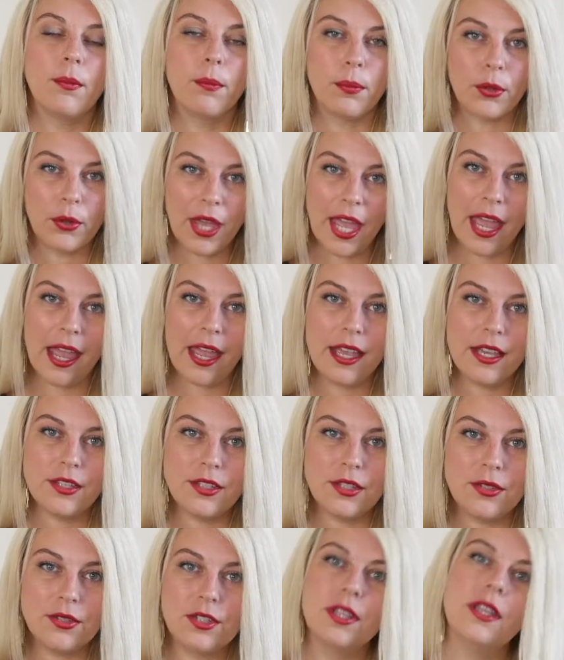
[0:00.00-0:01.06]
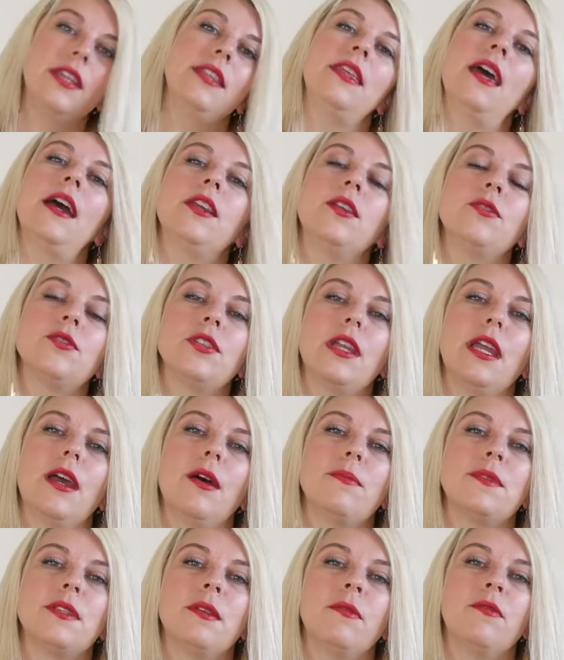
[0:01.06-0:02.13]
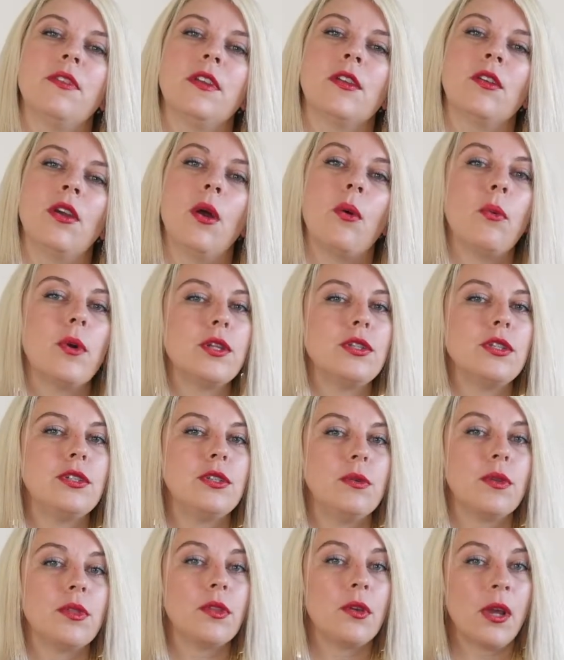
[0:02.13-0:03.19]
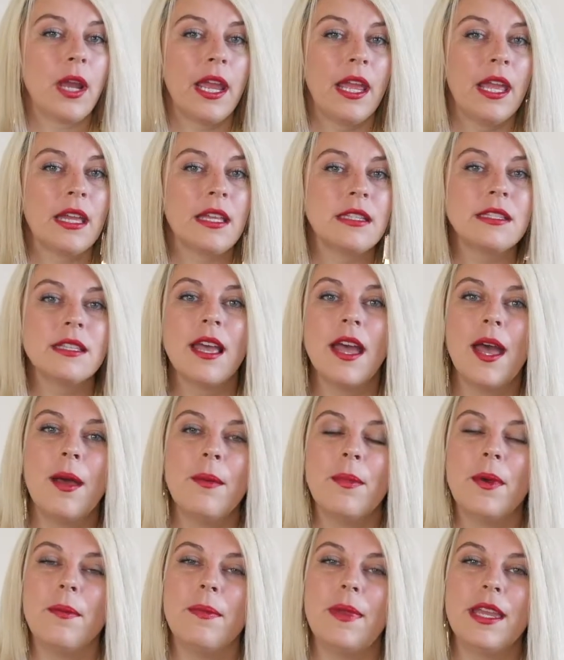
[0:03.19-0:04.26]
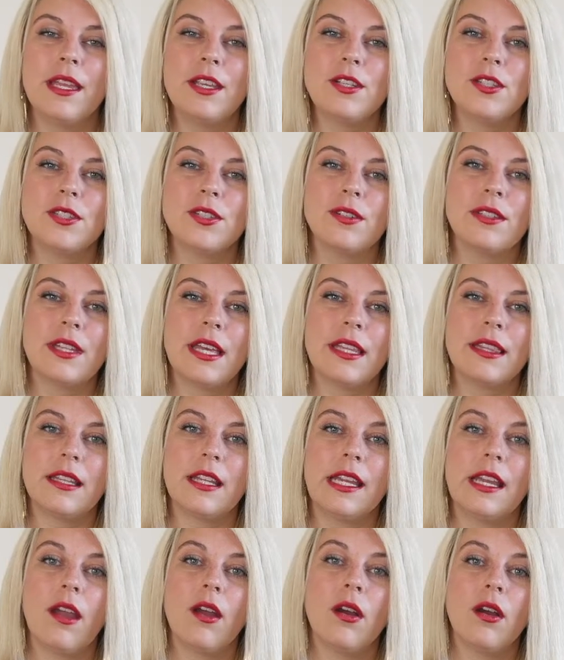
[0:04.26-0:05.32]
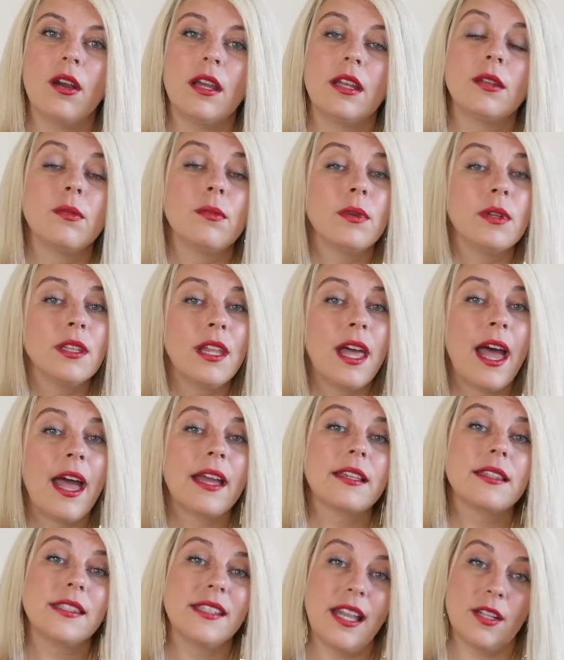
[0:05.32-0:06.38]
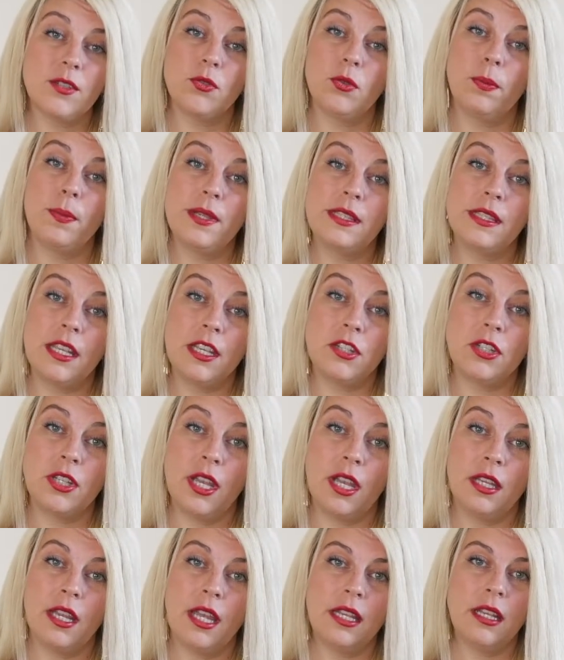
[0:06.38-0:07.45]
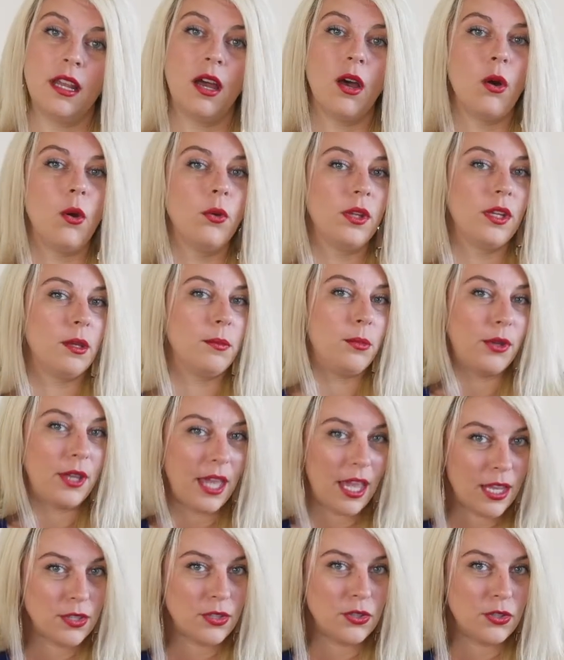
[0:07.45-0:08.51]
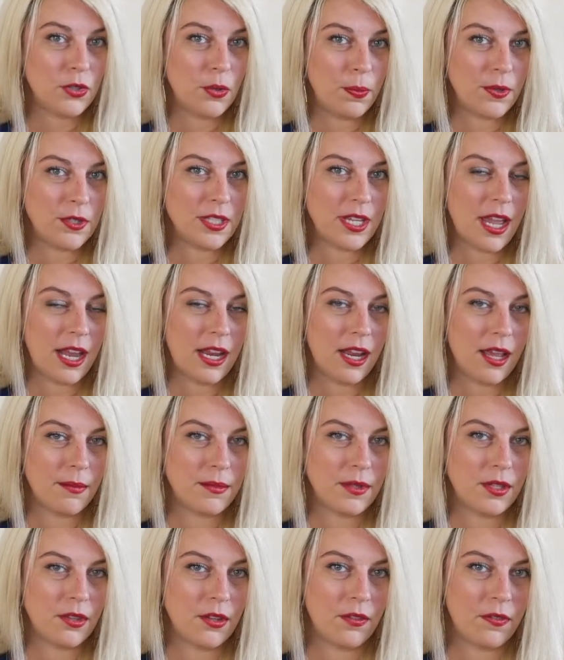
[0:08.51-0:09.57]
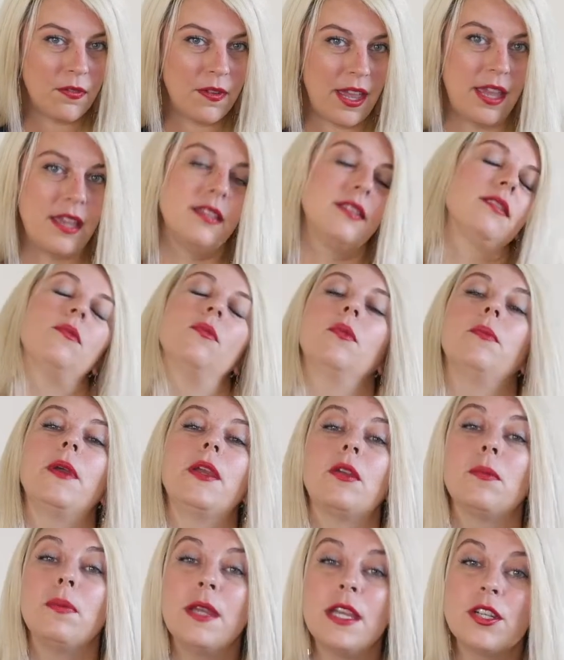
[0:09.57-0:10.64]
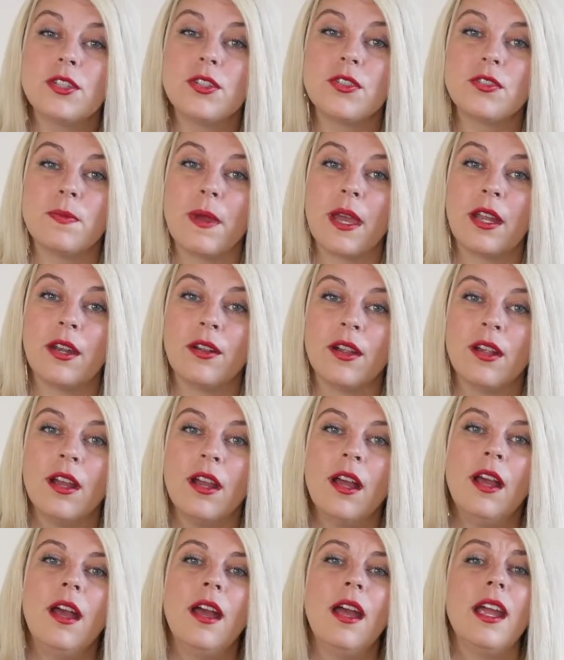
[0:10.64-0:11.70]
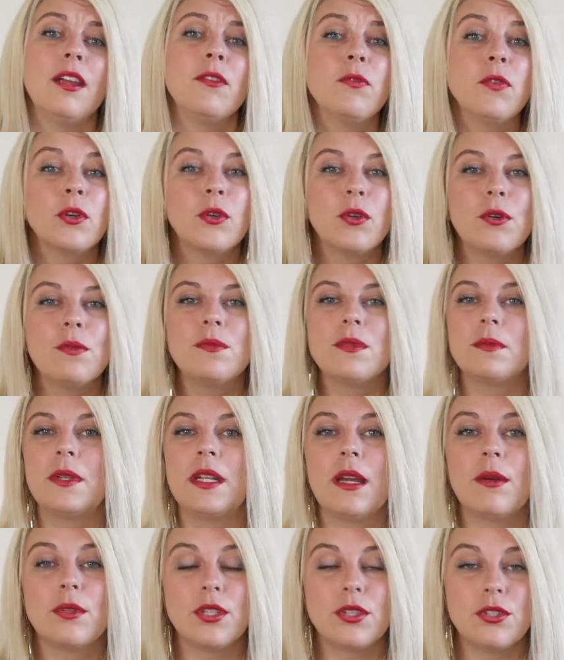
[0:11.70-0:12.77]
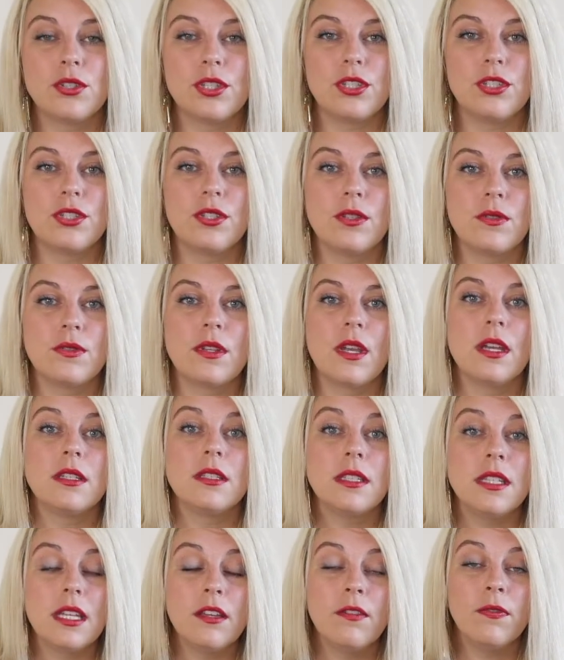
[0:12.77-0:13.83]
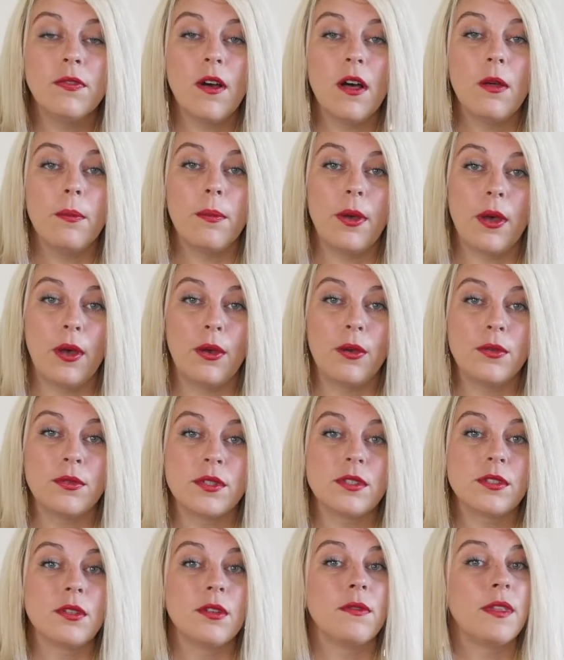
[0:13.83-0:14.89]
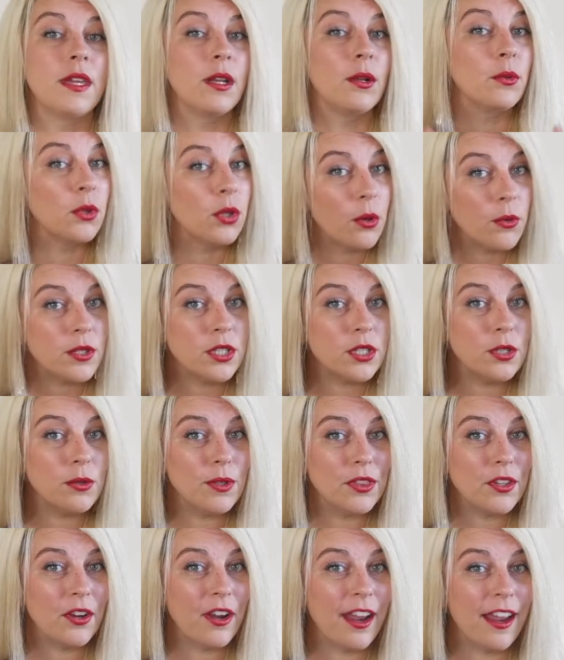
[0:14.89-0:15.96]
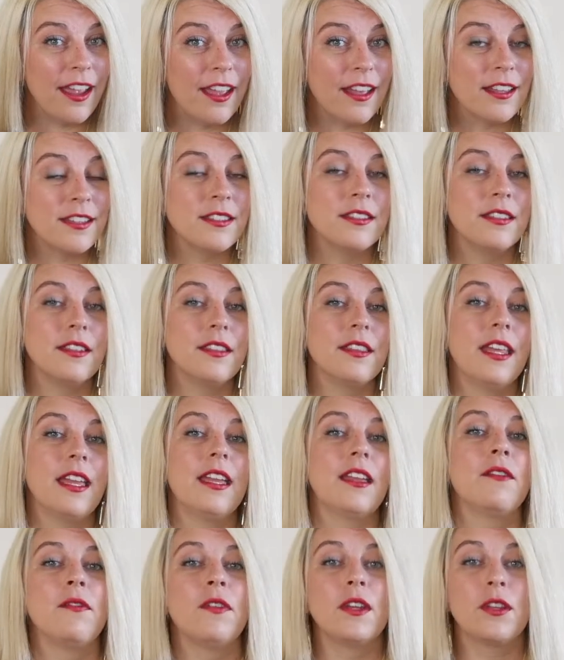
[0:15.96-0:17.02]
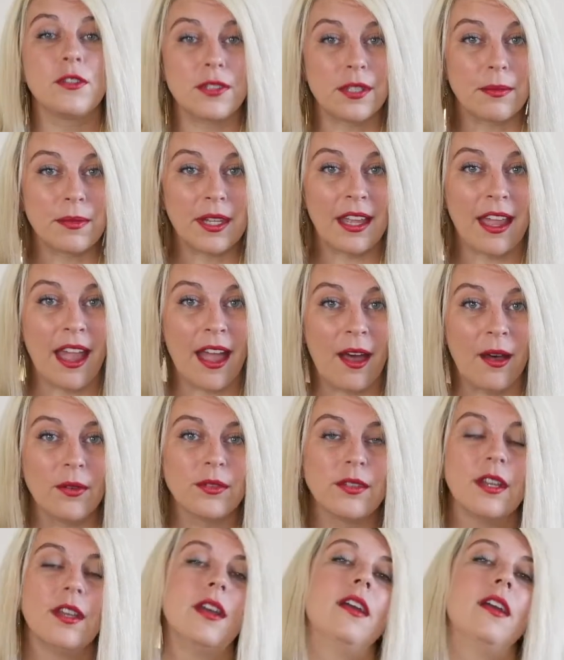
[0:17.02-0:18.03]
bouquets that usually helps them figure out what to do with their hands, but making sure that they are in a relaxed, natural position and not holding a bouquet super tight up to their face will make your pictures better. And for groomsmen, I would usually choose a default pose, so if they don't know what to do with their hands, they can figure something out.